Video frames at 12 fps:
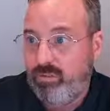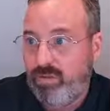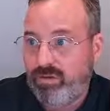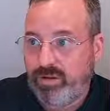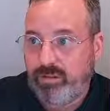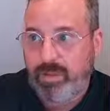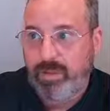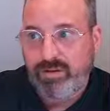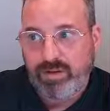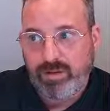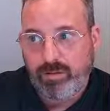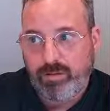because
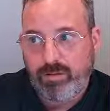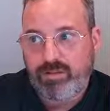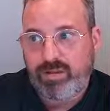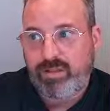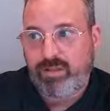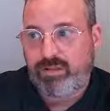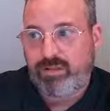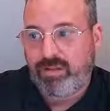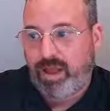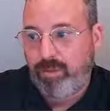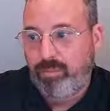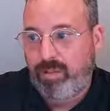it looks at the
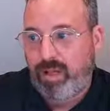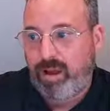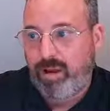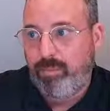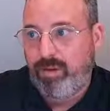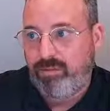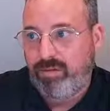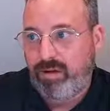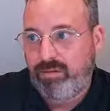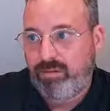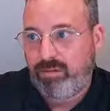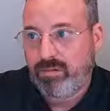slide block above
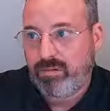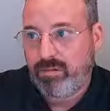us,